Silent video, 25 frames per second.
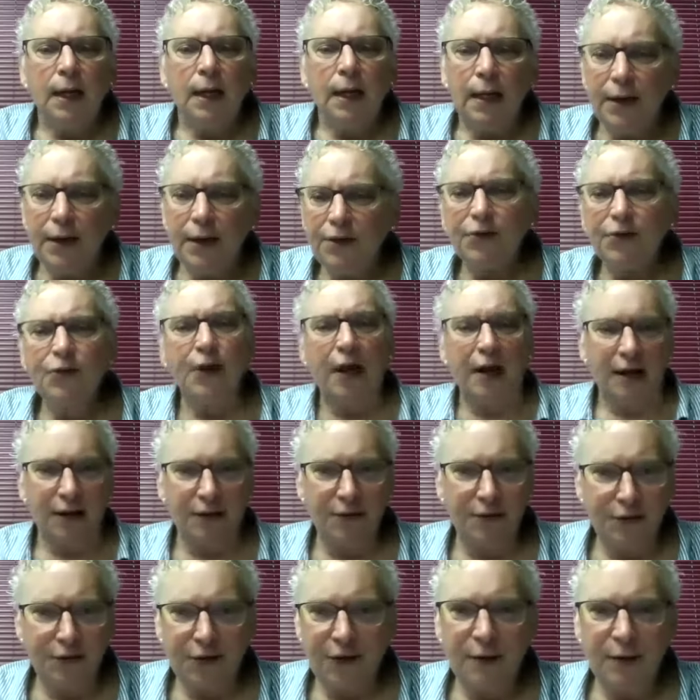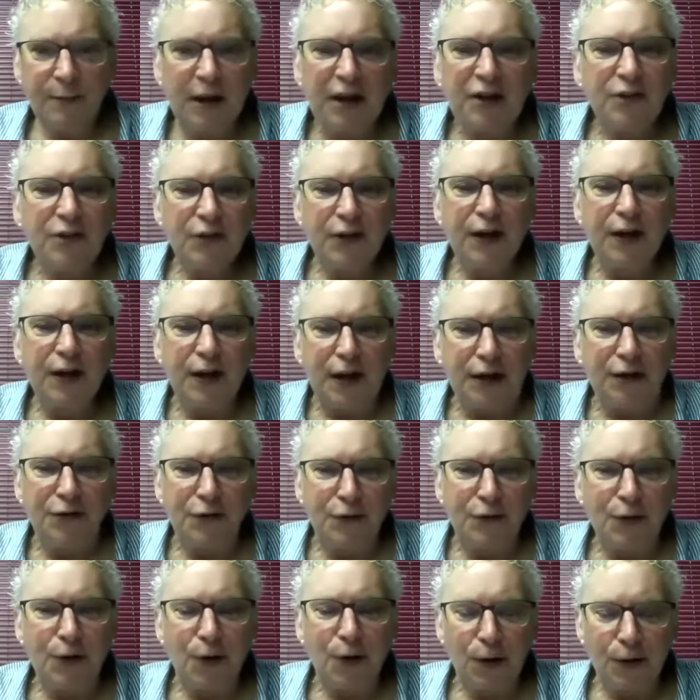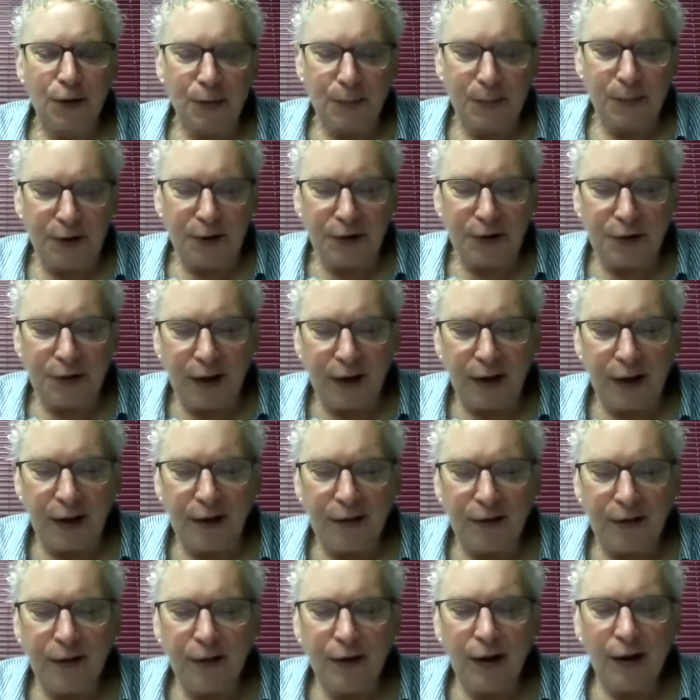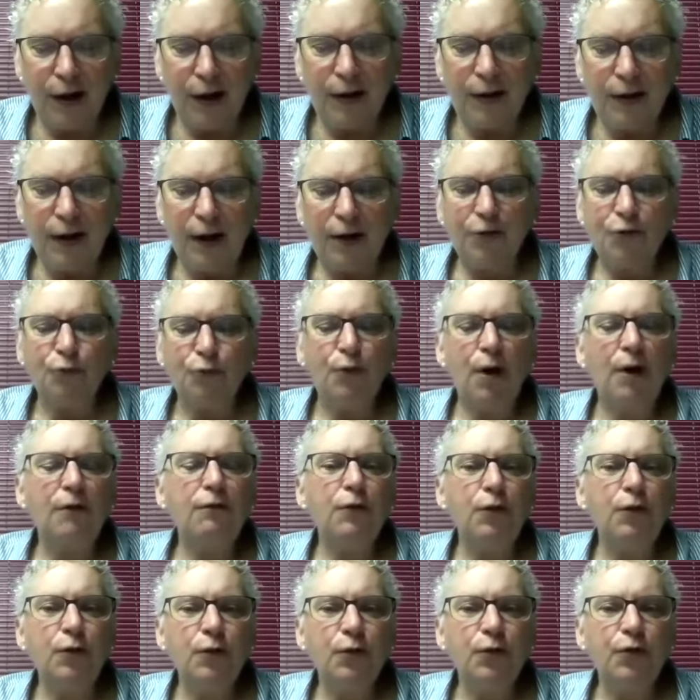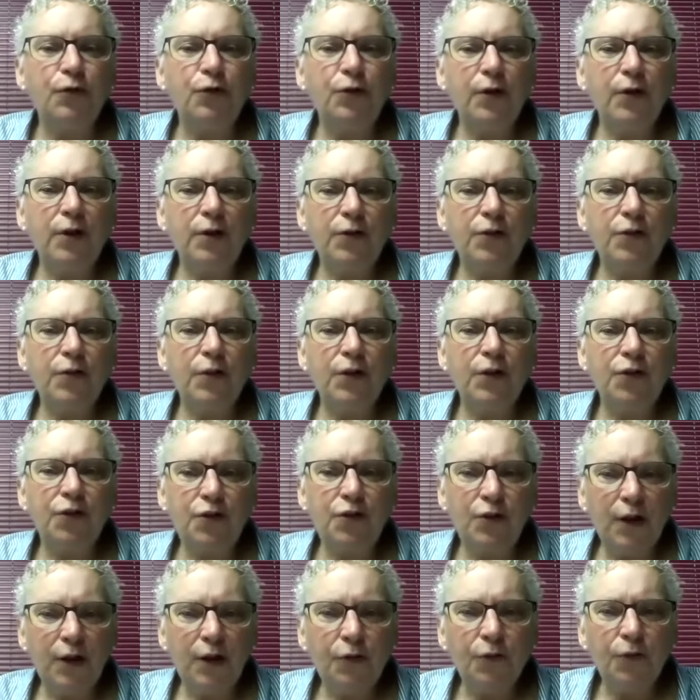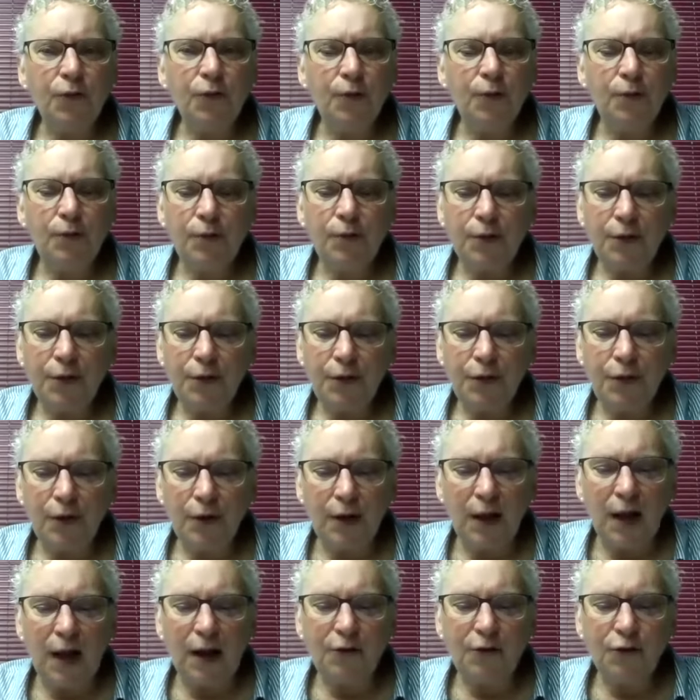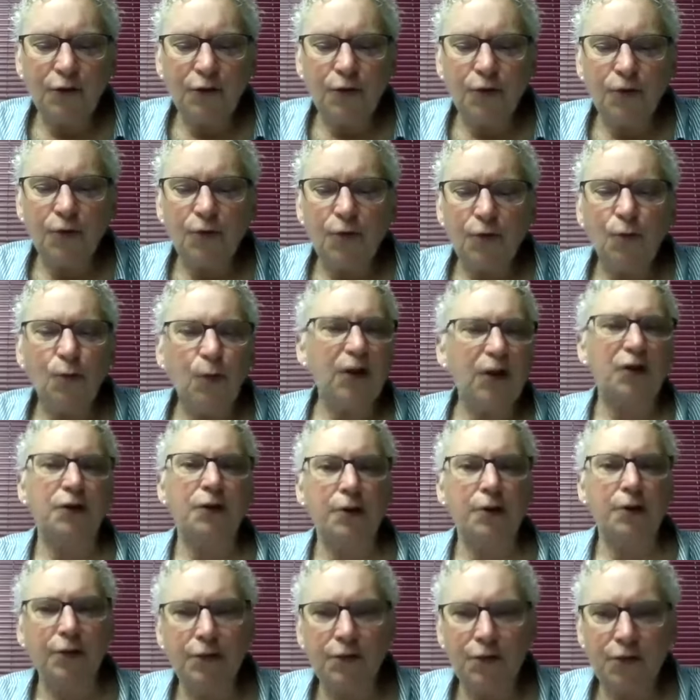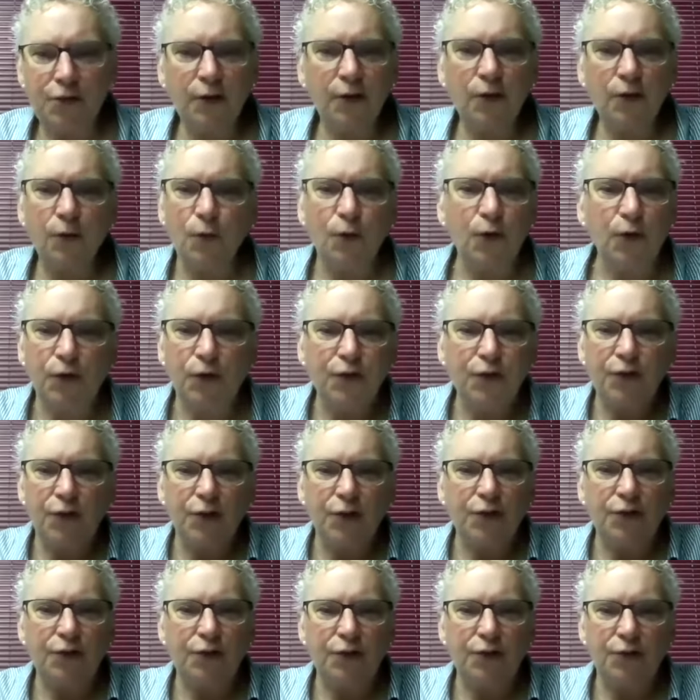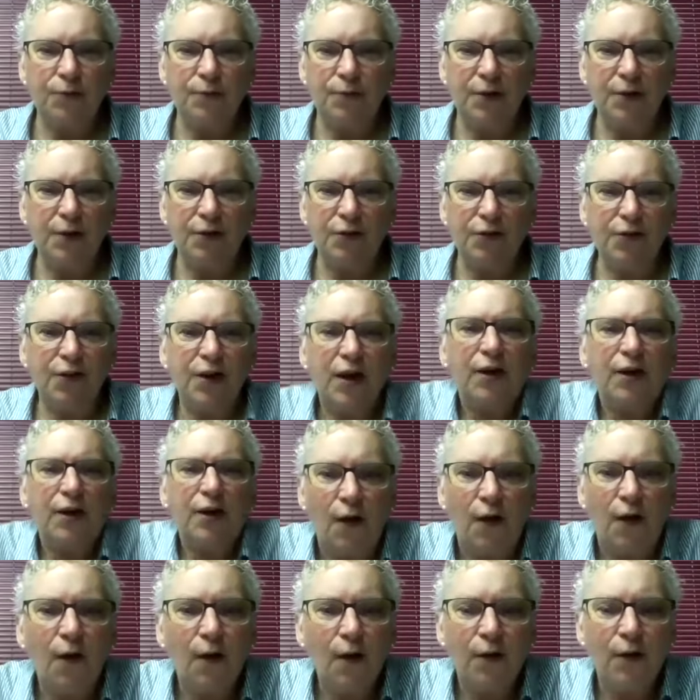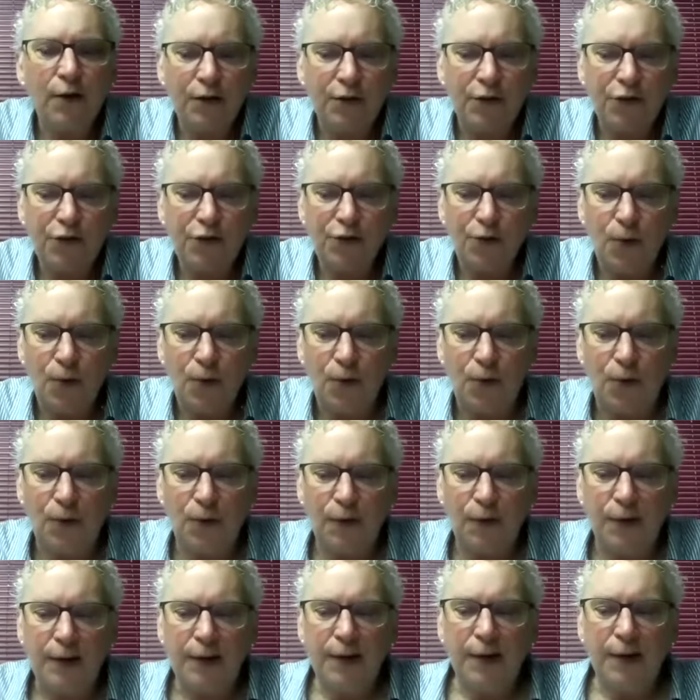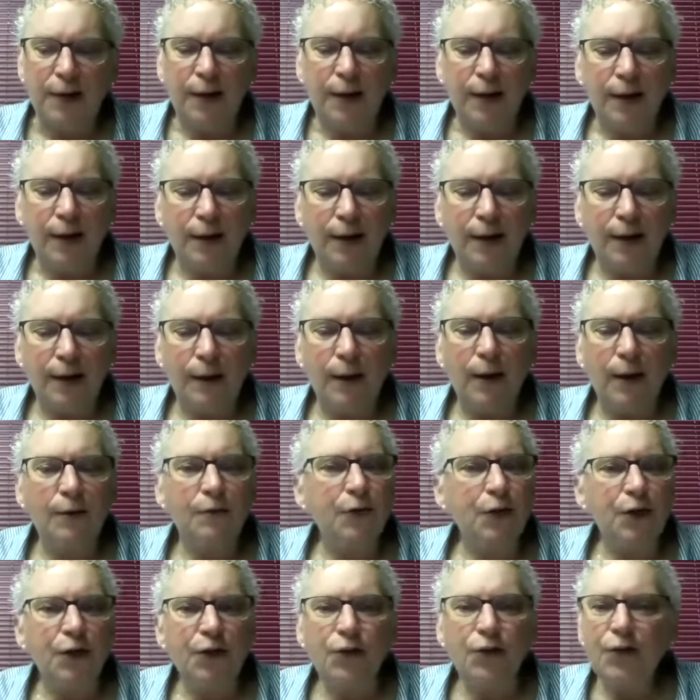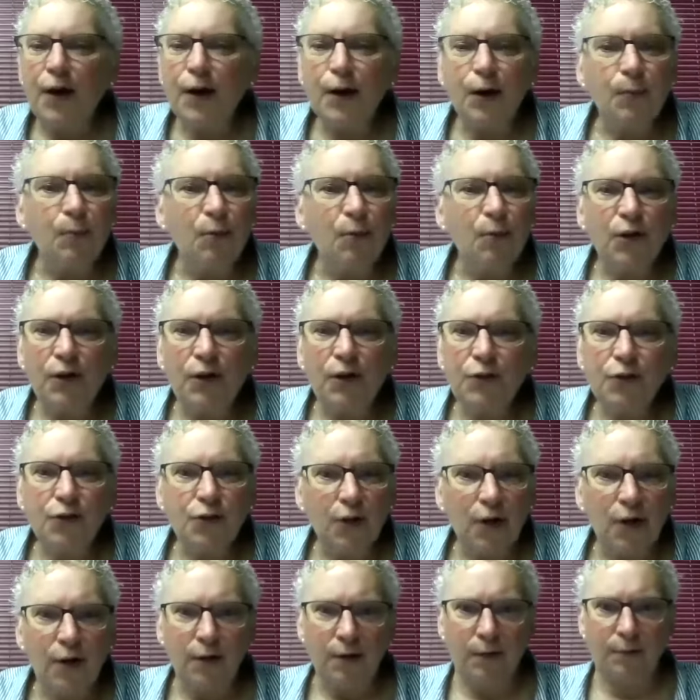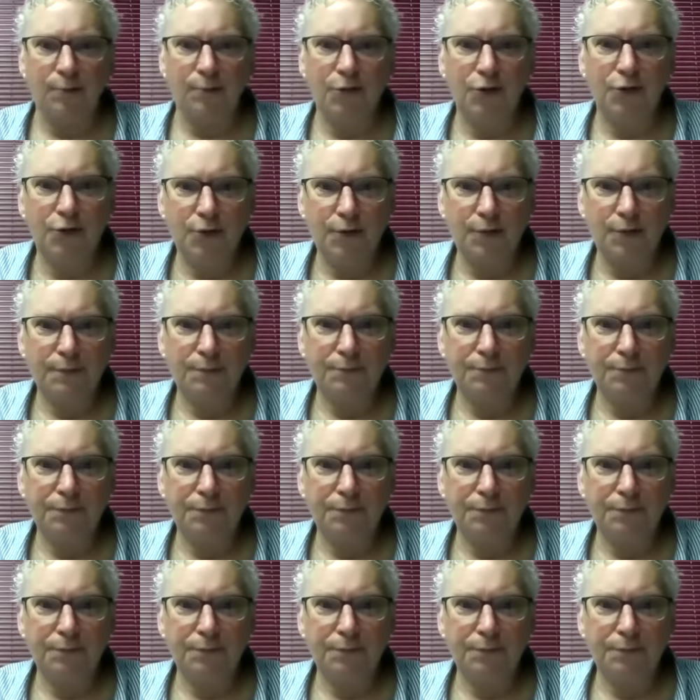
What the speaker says: he makes the argument that God as refuge is the central theological witness. In other words, it's kind of the heart and soul of the entire book of Psalms,